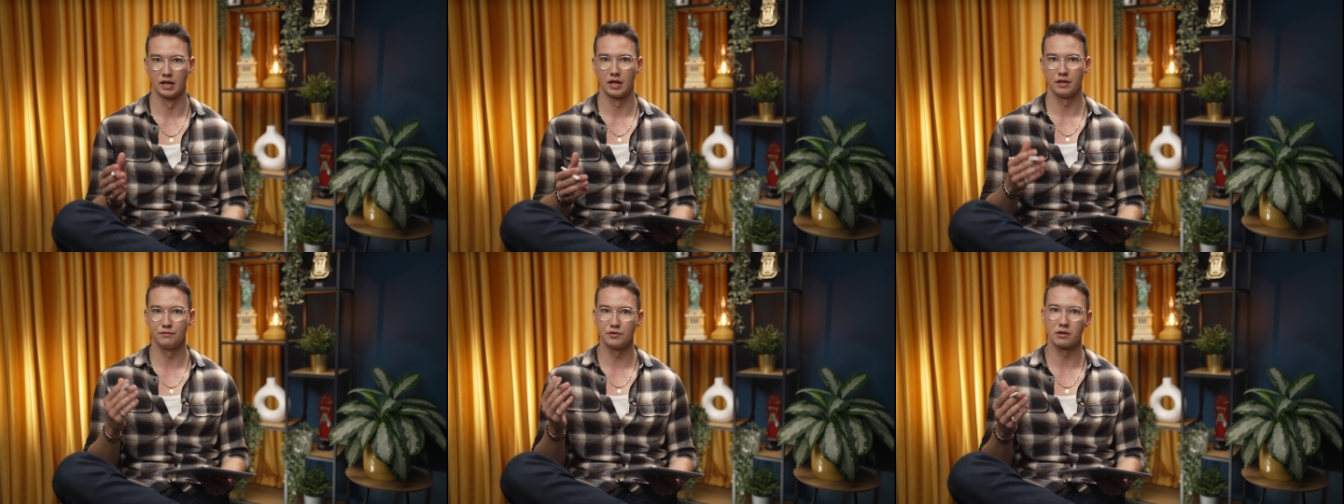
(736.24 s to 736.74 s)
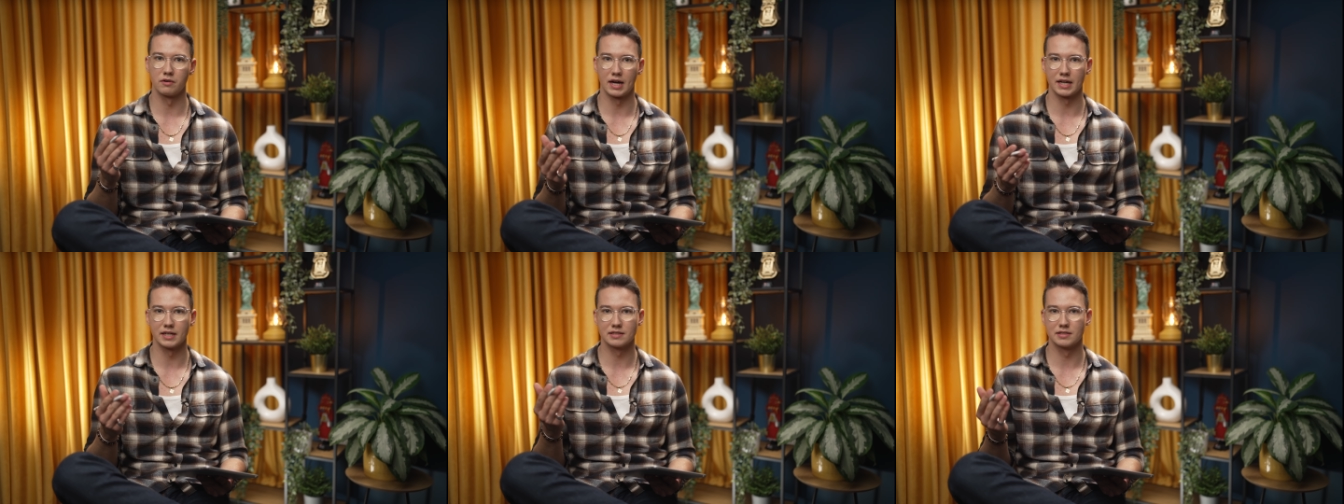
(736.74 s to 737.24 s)
If you are
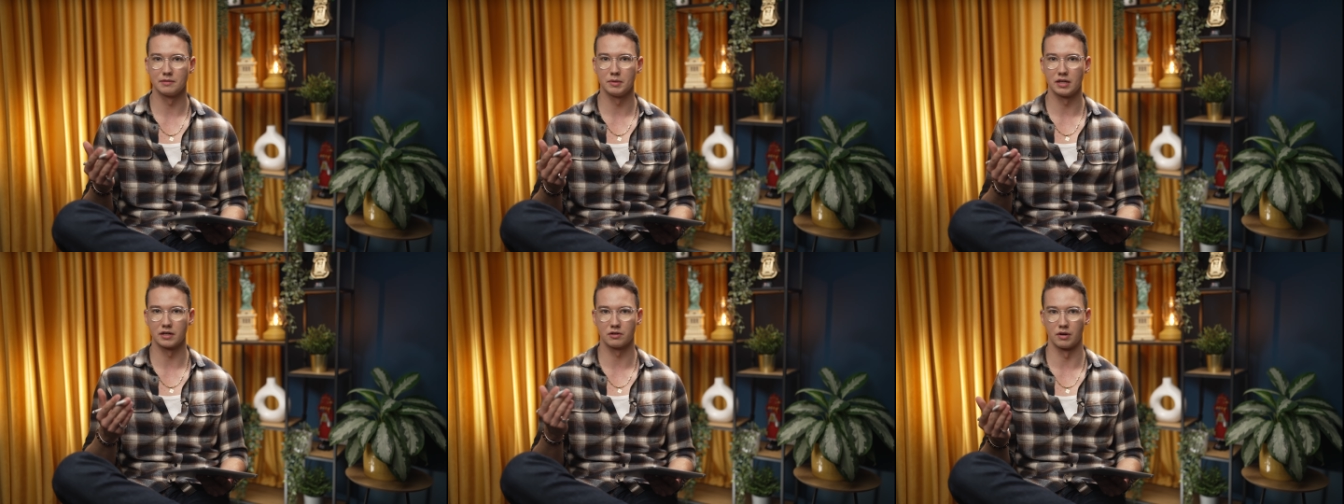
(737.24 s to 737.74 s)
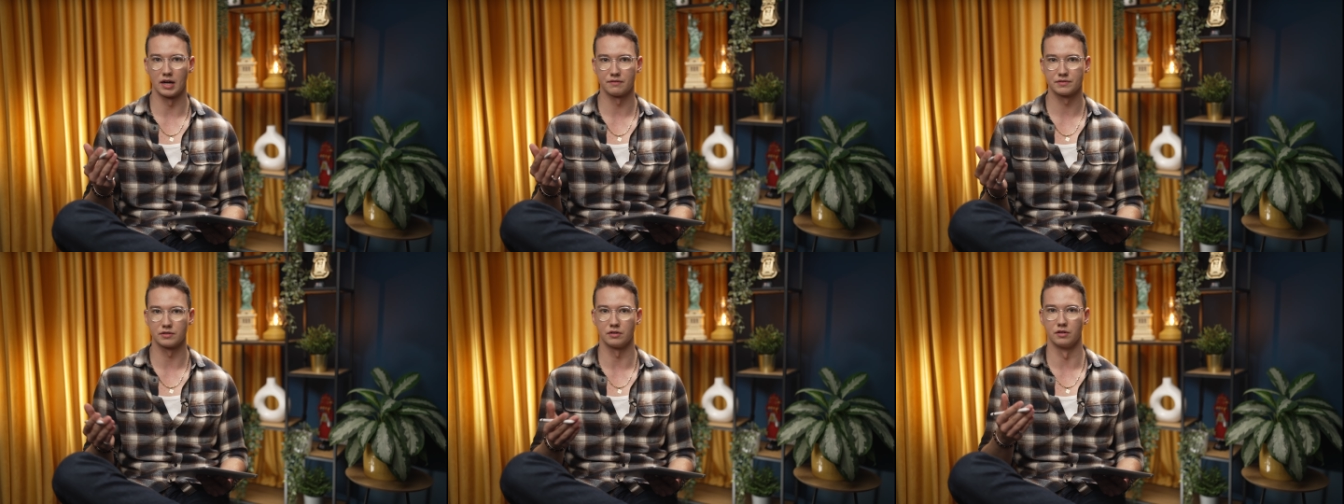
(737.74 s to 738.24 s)
running similar
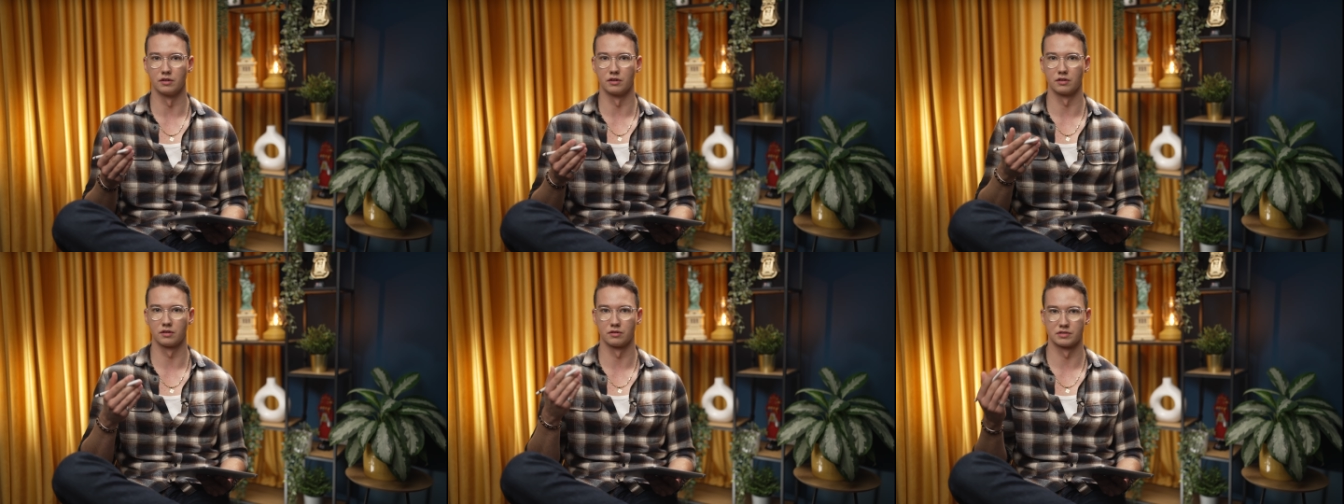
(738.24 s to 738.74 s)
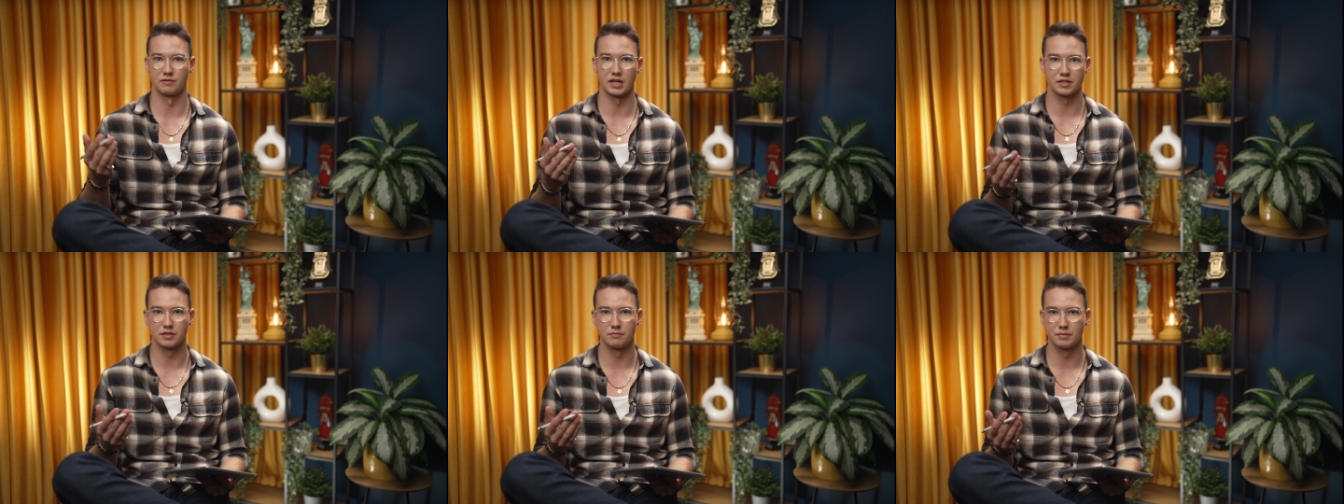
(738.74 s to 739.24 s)
craft or
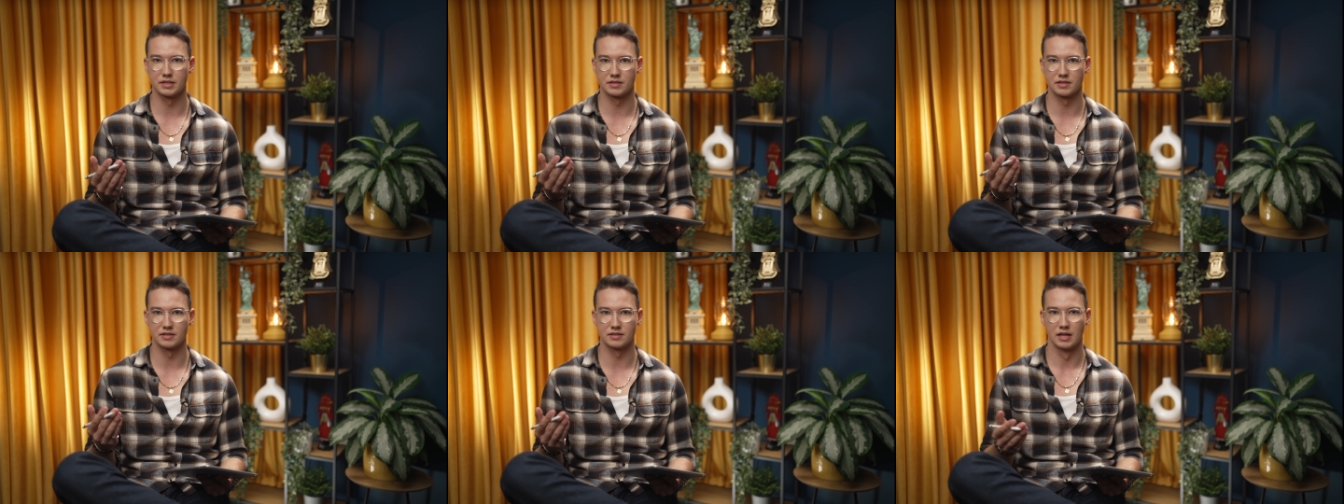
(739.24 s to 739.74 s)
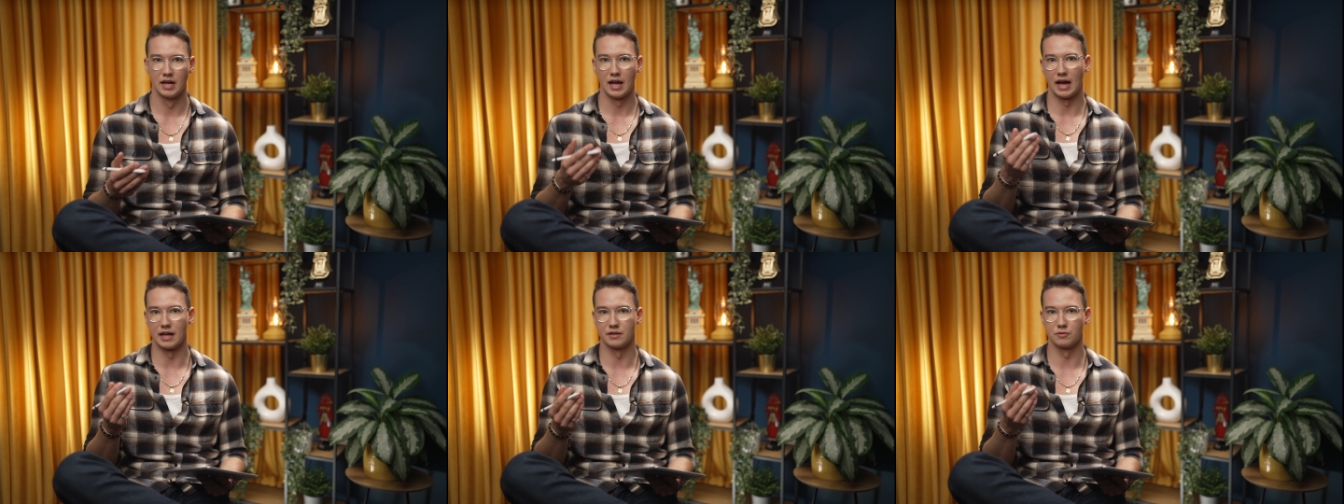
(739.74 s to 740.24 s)
construction business
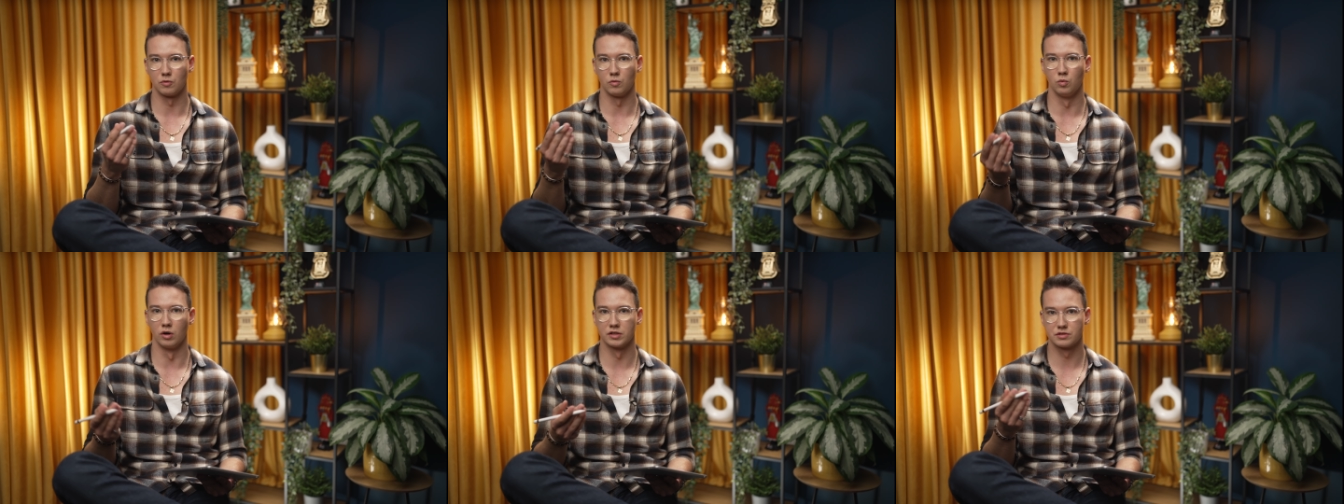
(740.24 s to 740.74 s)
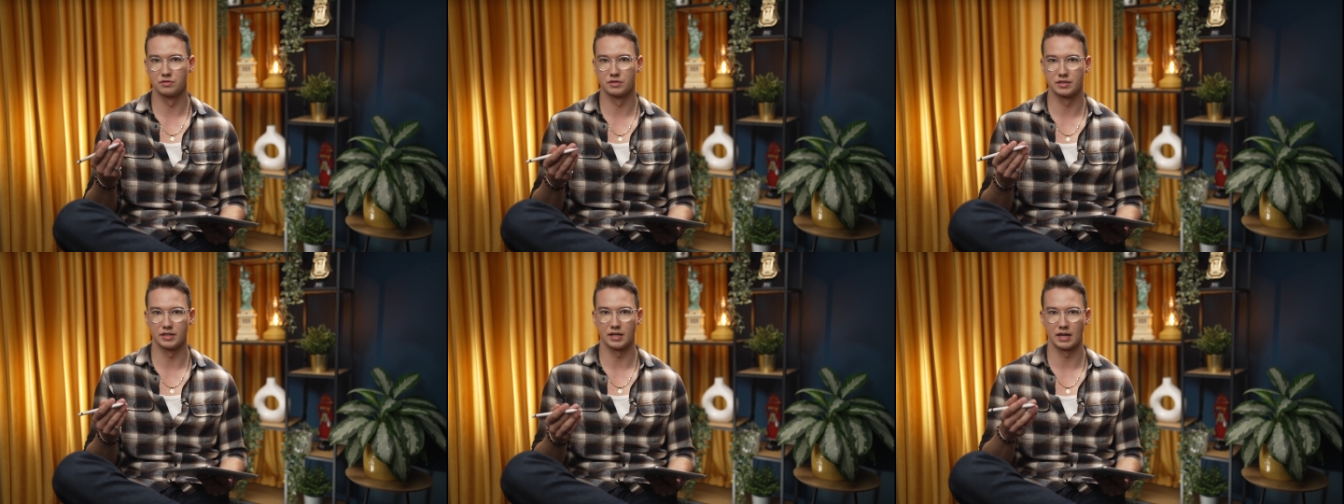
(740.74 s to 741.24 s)
and want to
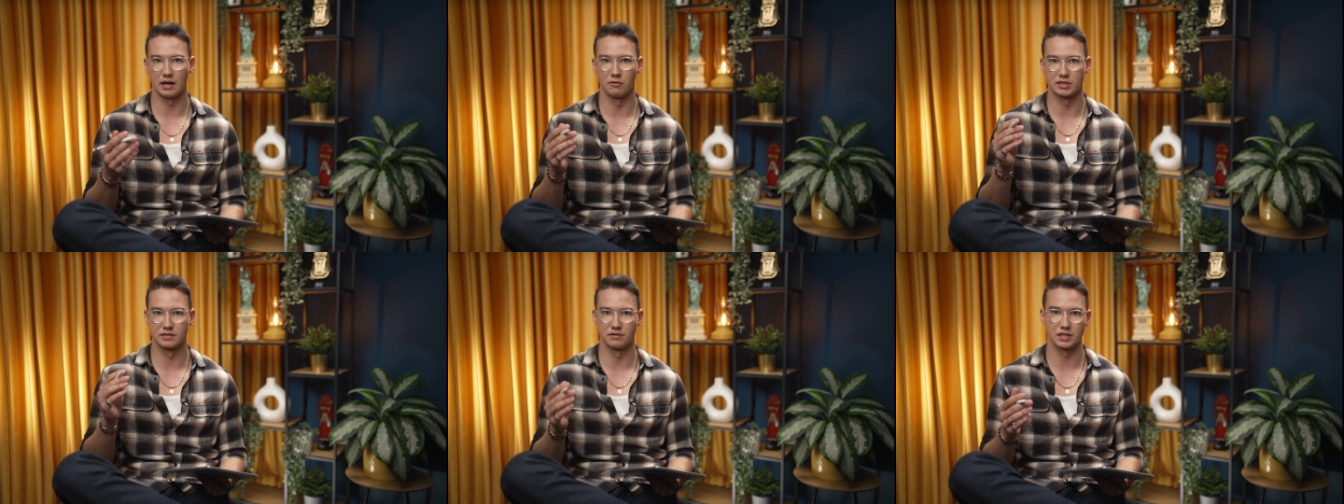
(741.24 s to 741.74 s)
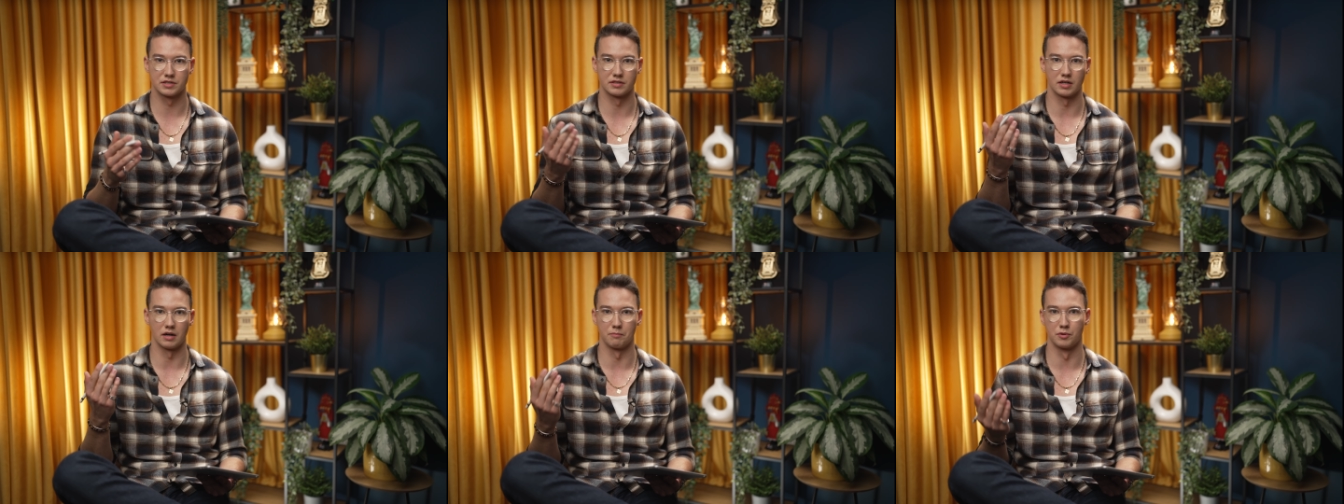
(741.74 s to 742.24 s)
see how a structured
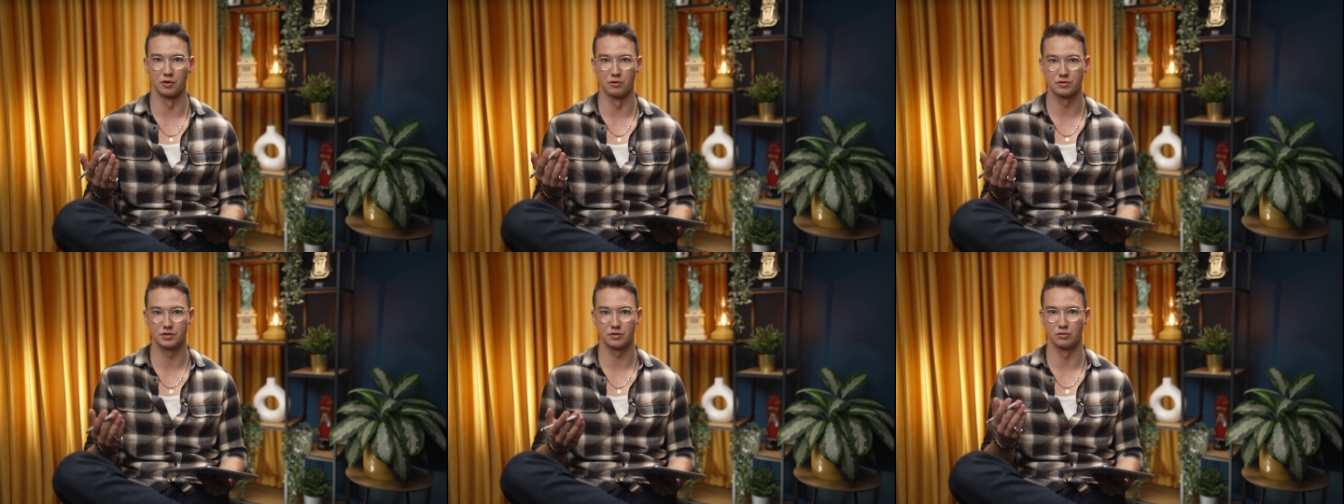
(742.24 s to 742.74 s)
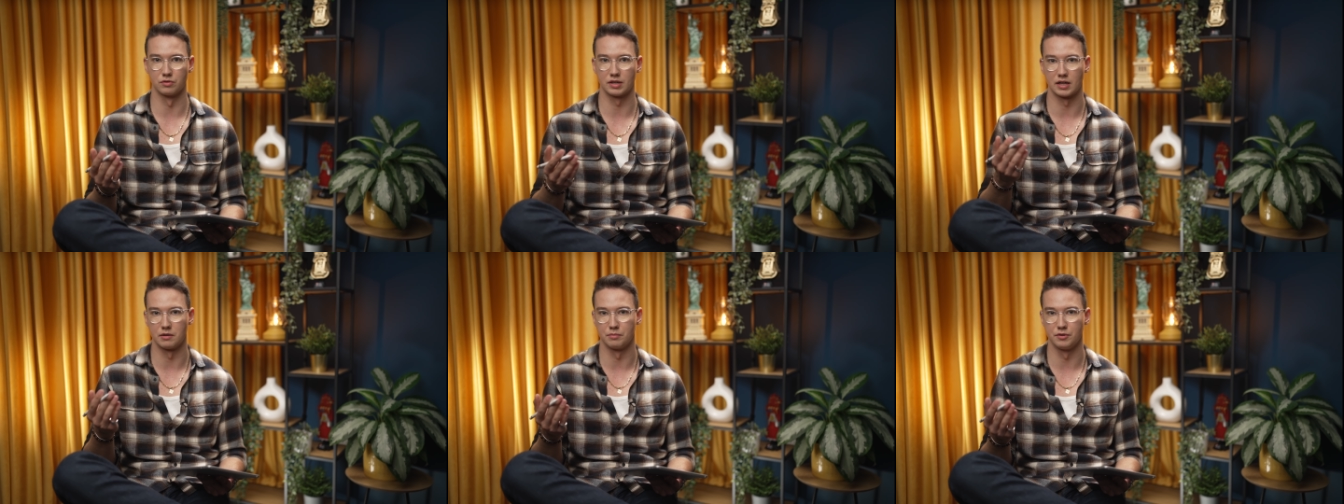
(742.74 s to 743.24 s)
approach could
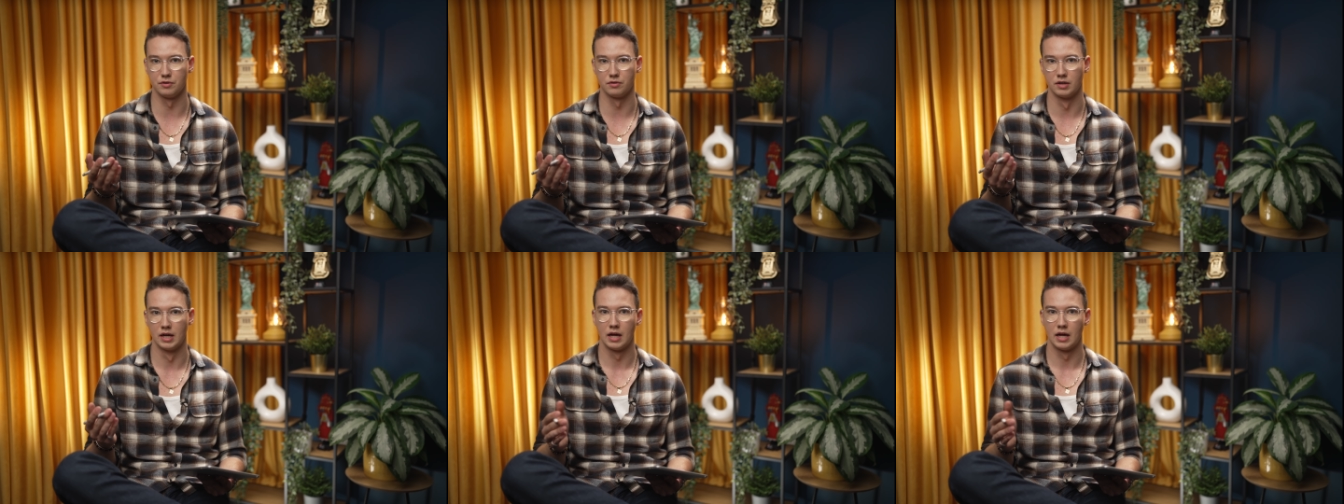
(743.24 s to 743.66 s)
help you,